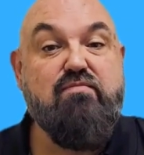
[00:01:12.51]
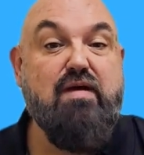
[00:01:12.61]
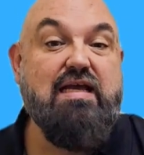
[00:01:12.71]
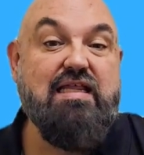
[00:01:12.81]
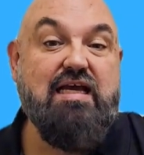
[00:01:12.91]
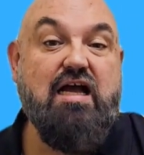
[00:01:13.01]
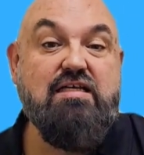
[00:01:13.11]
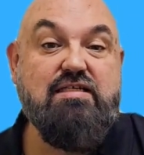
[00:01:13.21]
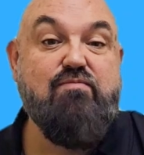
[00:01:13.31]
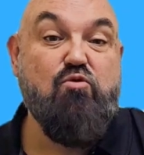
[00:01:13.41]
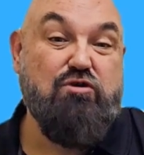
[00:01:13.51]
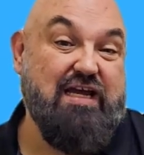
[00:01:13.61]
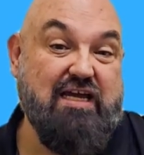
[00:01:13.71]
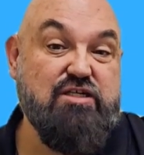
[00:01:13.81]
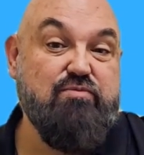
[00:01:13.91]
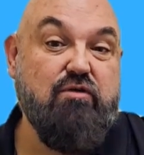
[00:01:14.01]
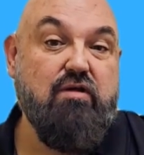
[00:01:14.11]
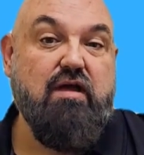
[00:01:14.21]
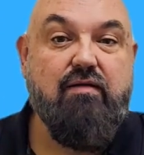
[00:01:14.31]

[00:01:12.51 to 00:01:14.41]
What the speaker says: make the concept more tangible.